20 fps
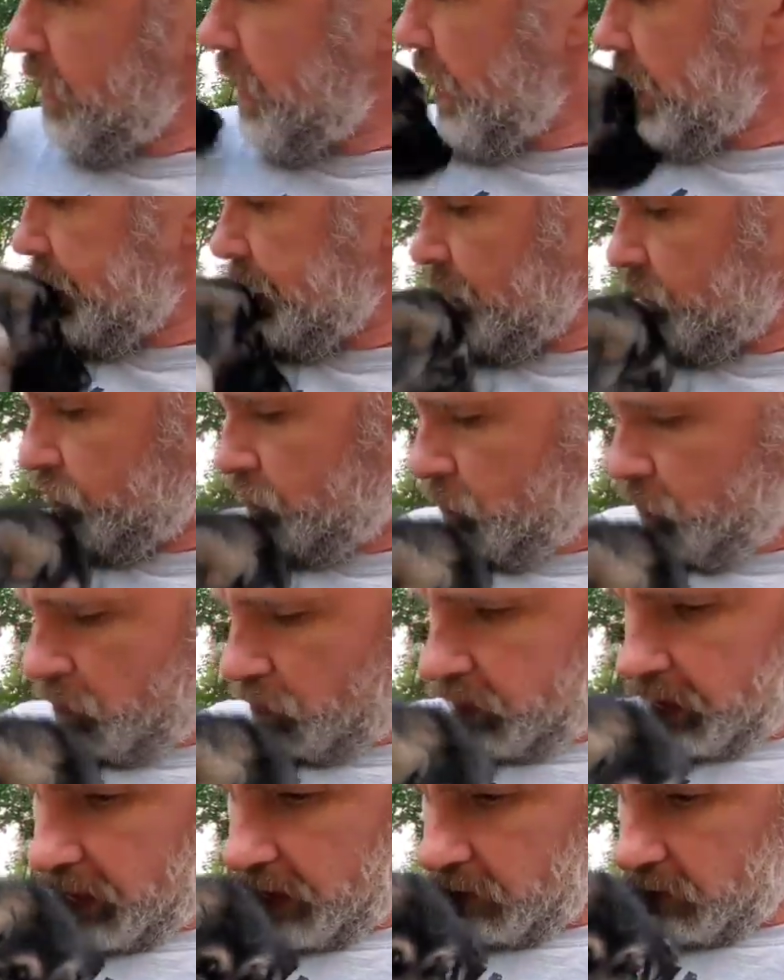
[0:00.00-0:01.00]
I guess you want
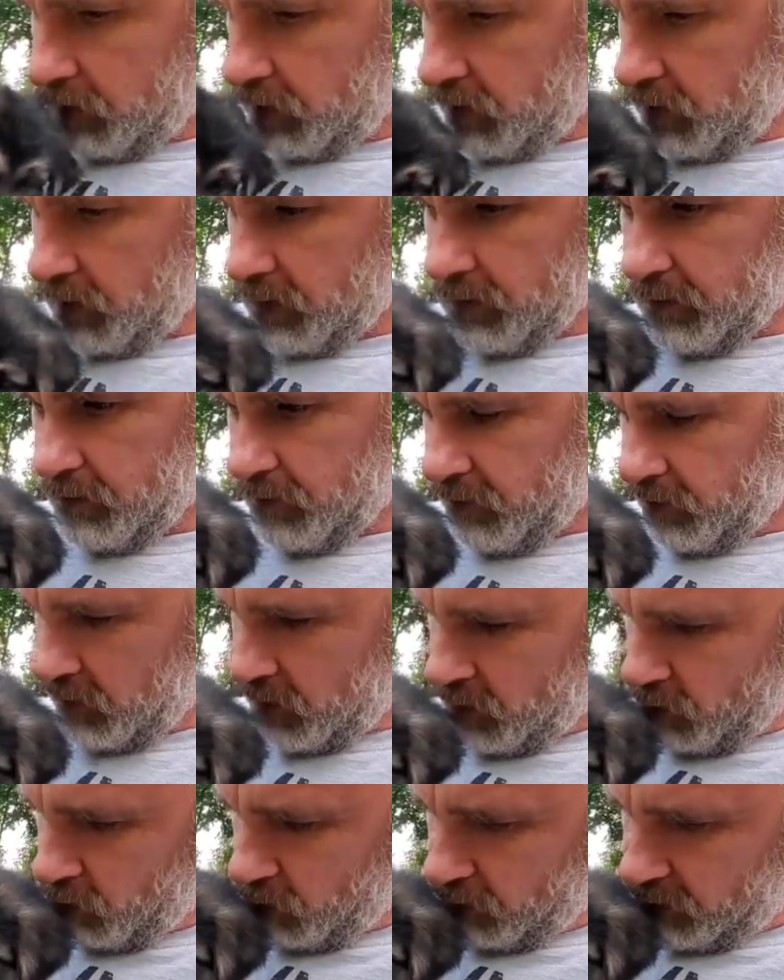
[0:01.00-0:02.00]
down, huh?
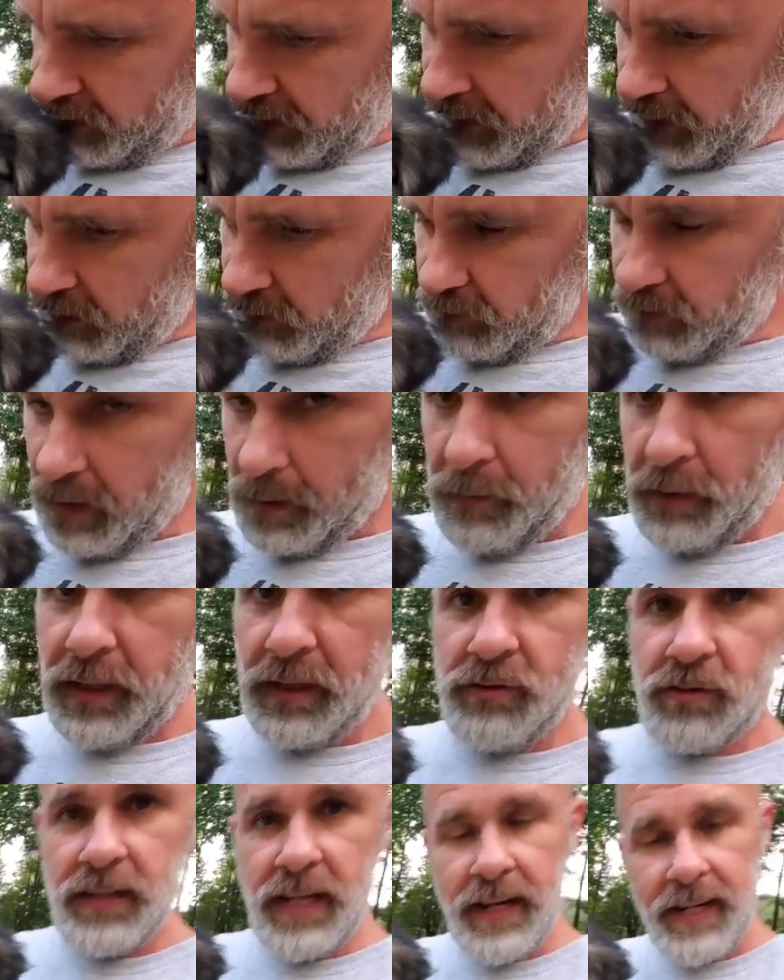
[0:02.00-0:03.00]
You want down? I'm going to
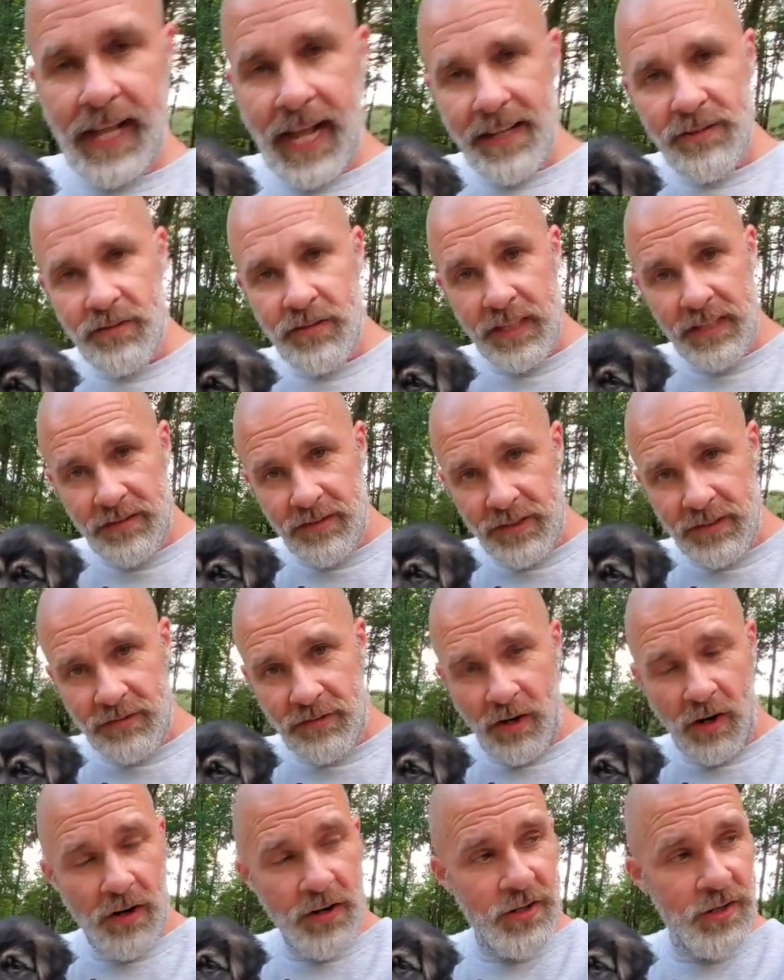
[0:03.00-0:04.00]
let you down. Guys, this is
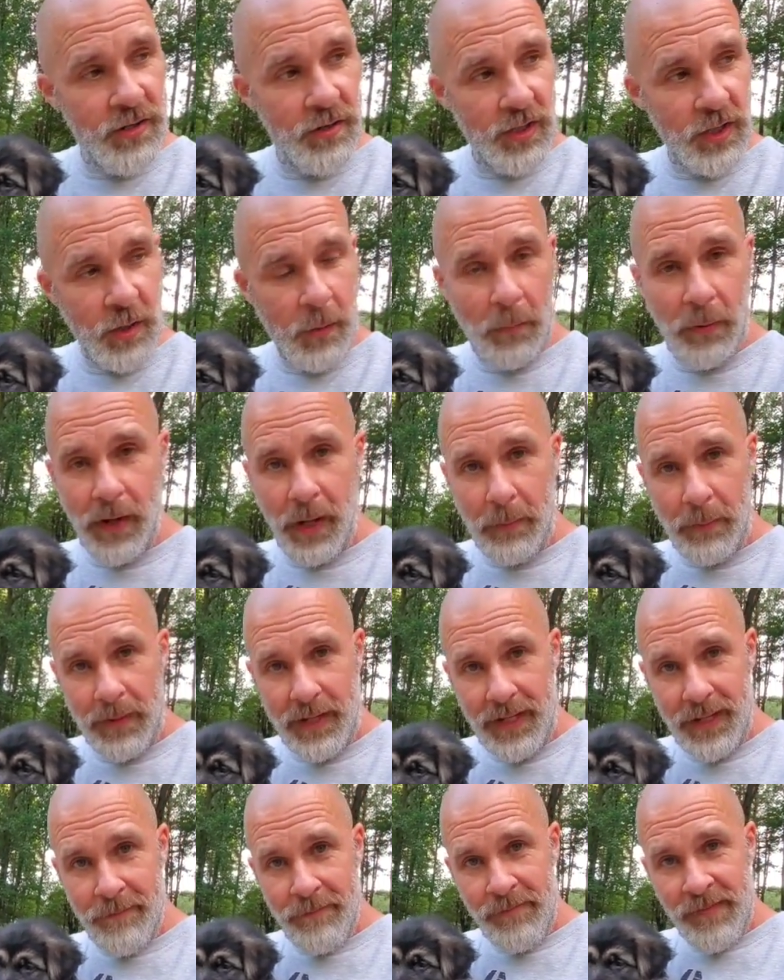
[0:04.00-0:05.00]
our new little puppy.